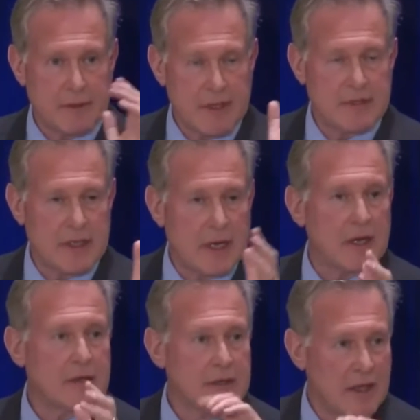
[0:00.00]
India,
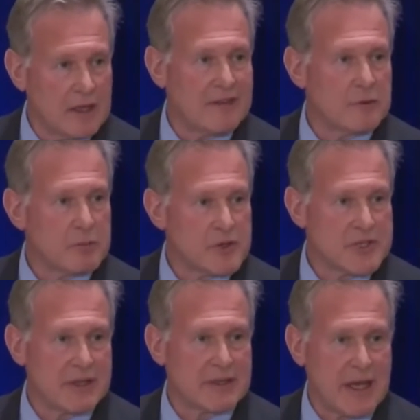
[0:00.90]

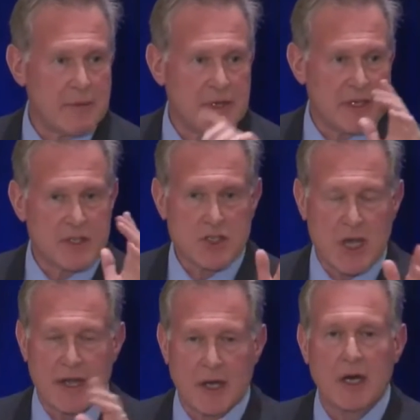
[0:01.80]
11% diabetes.
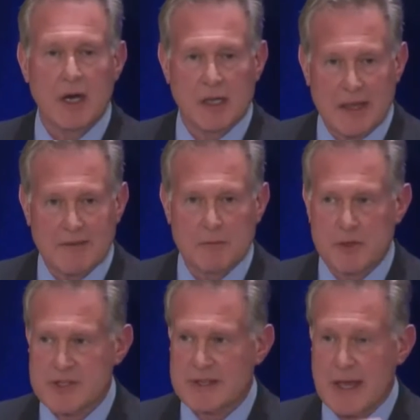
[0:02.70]
China,
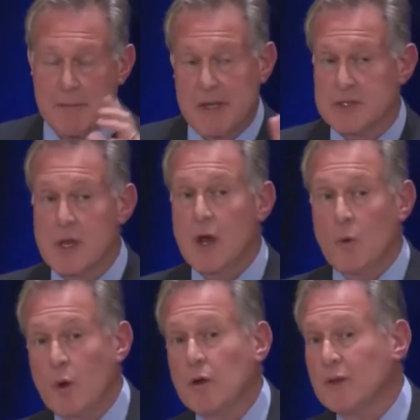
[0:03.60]
11% diabetes.
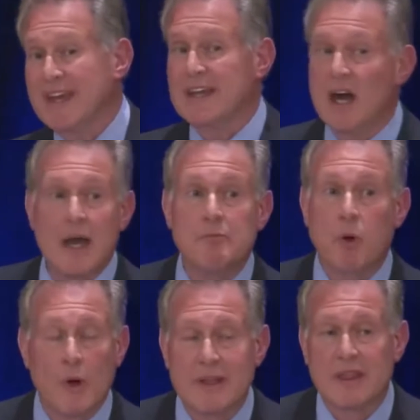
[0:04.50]
We're only at
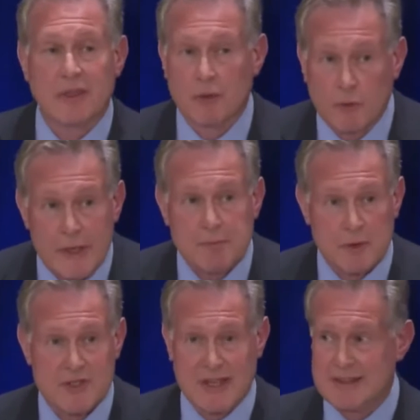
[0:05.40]

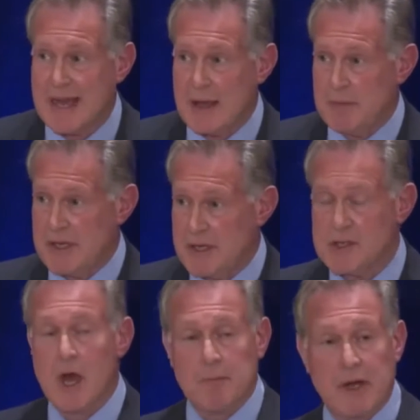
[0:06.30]
9.3% diabetes,
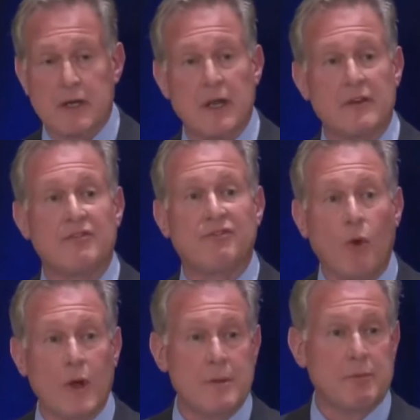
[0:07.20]
but another
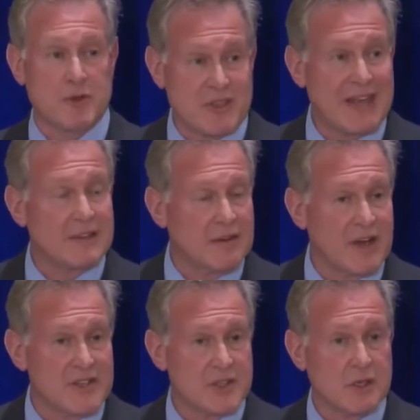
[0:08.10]
40% of
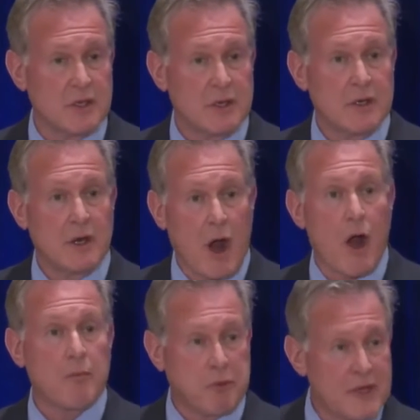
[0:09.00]
us
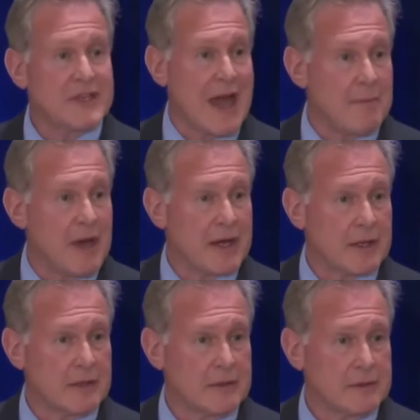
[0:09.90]
are pre-diabetic.